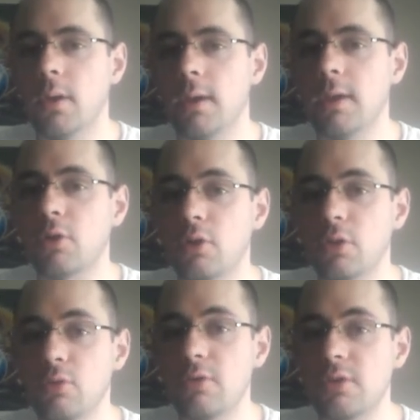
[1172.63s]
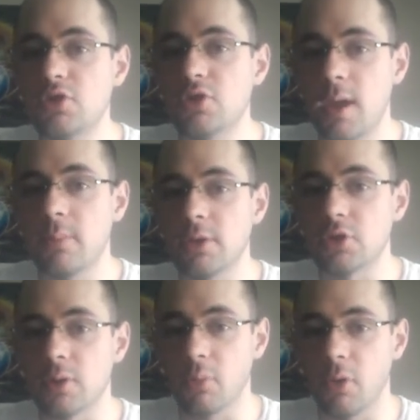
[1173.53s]
he's going to lose the
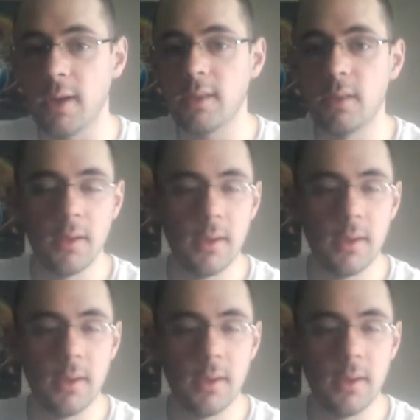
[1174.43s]
championship, right?